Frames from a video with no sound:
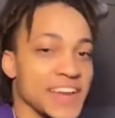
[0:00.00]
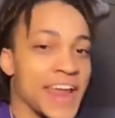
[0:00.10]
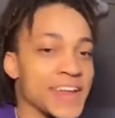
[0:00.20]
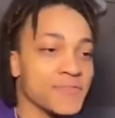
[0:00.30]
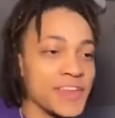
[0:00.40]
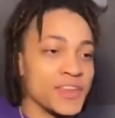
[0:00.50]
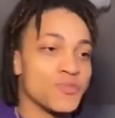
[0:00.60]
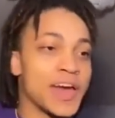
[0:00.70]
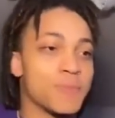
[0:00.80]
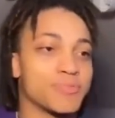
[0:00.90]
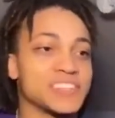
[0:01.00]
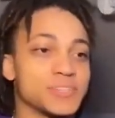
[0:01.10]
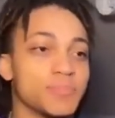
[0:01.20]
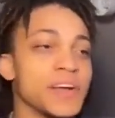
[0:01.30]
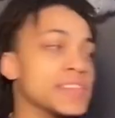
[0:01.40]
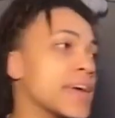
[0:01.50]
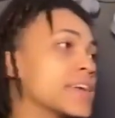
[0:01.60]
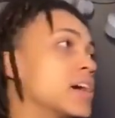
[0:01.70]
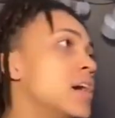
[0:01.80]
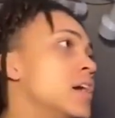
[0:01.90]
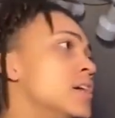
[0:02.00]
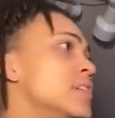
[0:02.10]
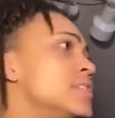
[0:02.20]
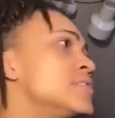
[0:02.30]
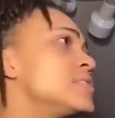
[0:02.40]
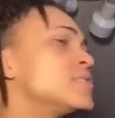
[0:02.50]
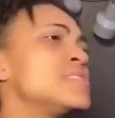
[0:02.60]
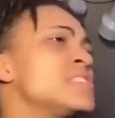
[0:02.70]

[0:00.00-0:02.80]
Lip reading: to the end of it, and you gotta press the button like, is